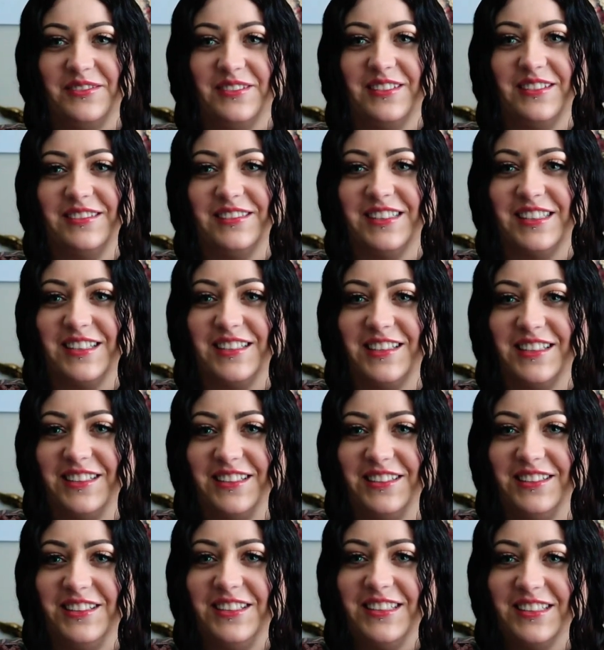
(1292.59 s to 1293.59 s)
I was
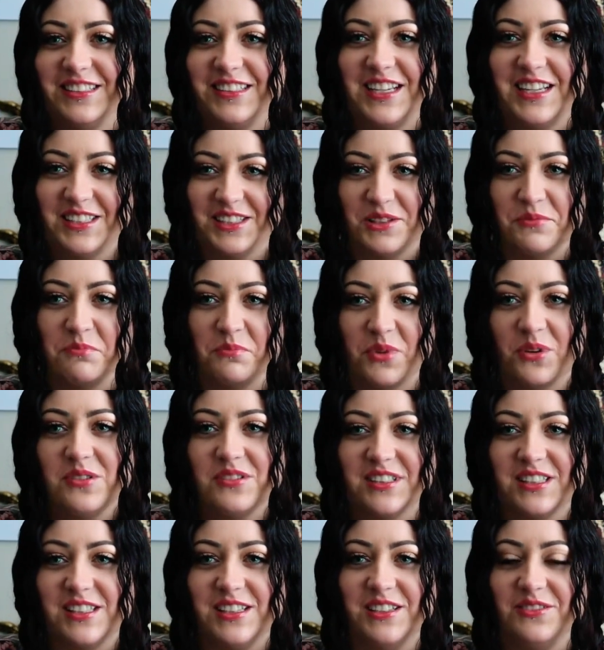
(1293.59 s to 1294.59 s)
like, you need to take some
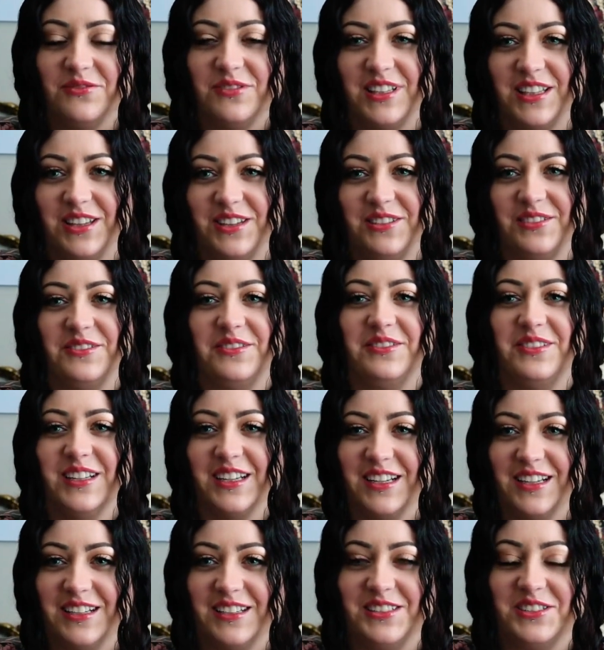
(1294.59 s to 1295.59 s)
bird seed with you
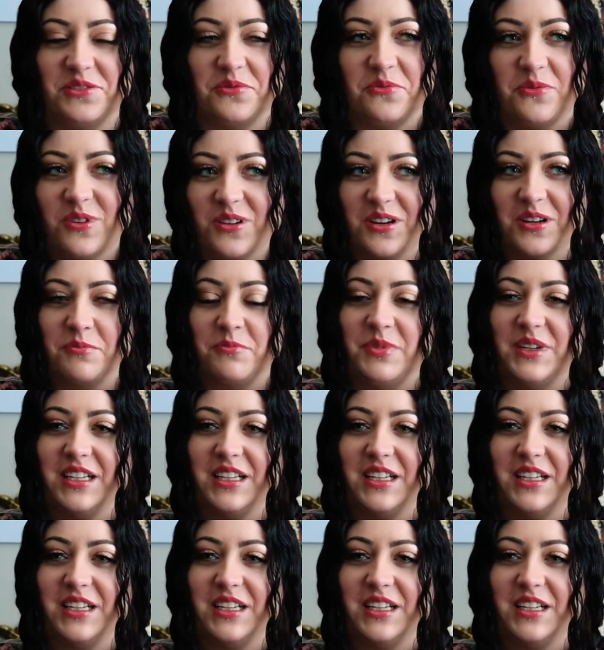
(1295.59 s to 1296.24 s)
to work.